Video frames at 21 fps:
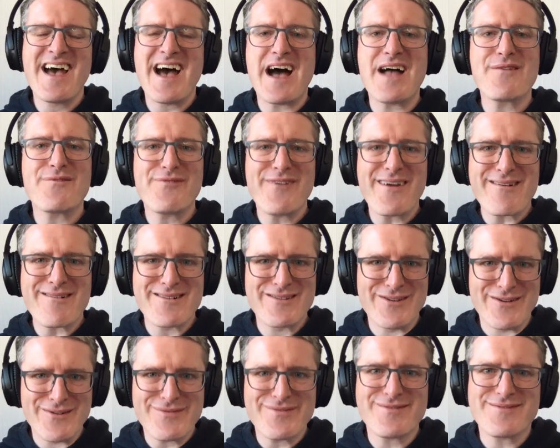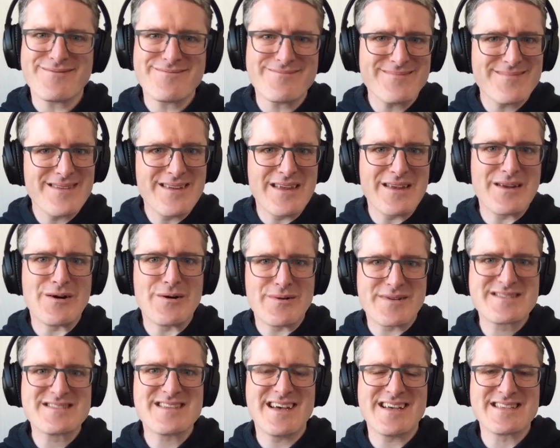And fair enough,
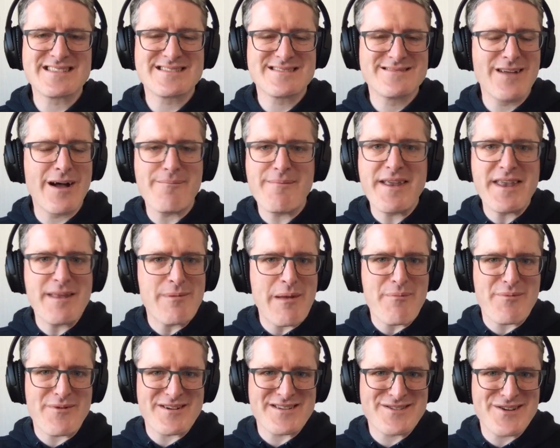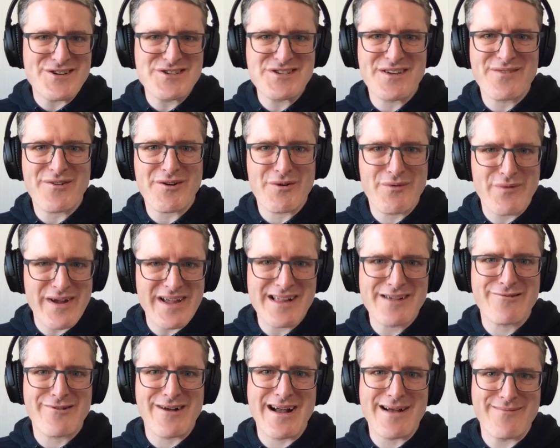it says not many people are searching for
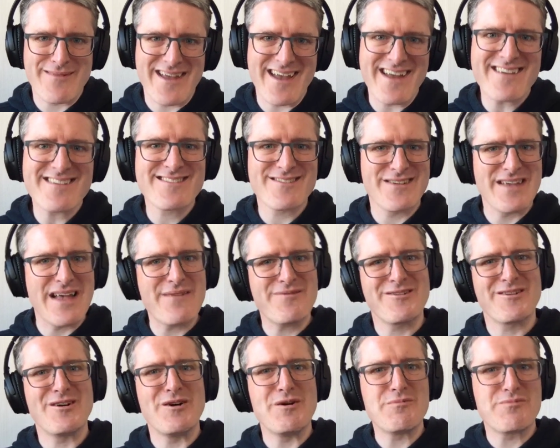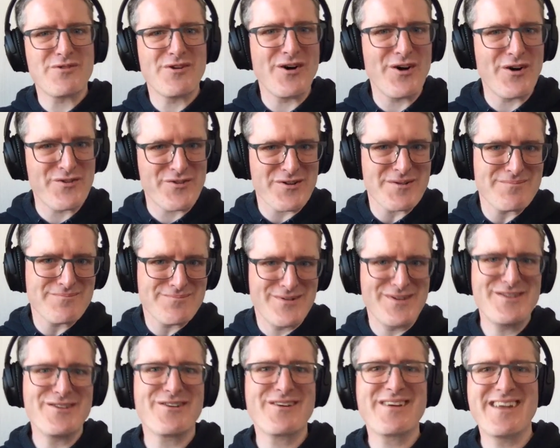Gaelgram yet, so you have to go broader
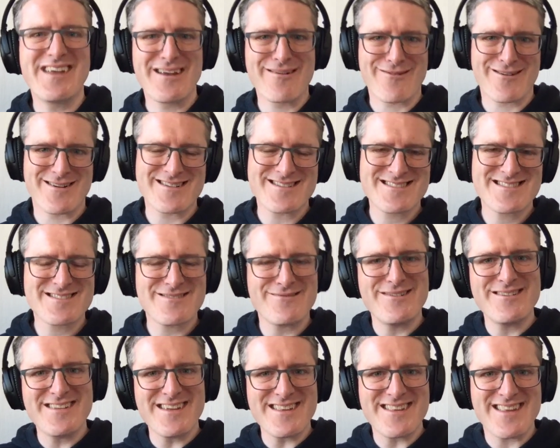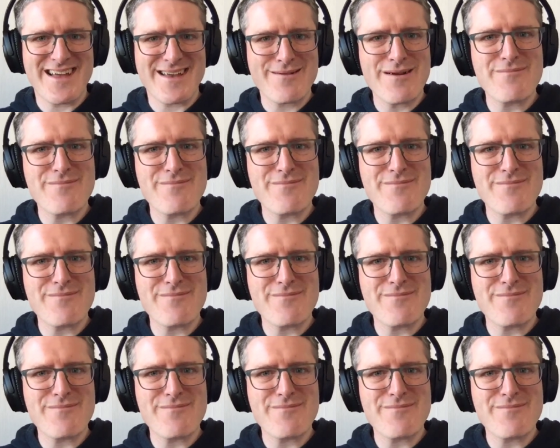with your keywords. So I did that.